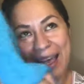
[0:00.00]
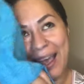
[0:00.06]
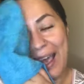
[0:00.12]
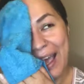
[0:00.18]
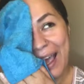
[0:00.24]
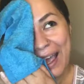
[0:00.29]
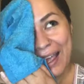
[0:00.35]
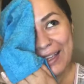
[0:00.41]

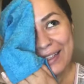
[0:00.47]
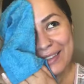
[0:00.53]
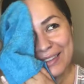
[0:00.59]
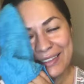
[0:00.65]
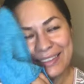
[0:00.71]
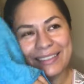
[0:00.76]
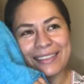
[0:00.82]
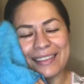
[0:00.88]
And
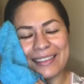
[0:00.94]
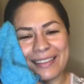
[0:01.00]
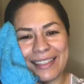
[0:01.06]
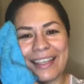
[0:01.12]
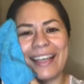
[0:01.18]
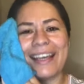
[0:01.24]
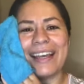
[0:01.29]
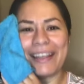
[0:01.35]

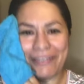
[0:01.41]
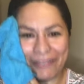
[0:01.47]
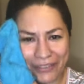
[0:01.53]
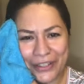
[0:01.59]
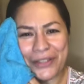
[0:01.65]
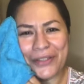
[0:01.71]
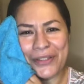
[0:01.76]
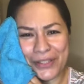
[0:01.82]
it
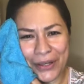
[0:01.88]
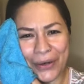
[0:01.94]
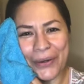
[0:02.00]
feels so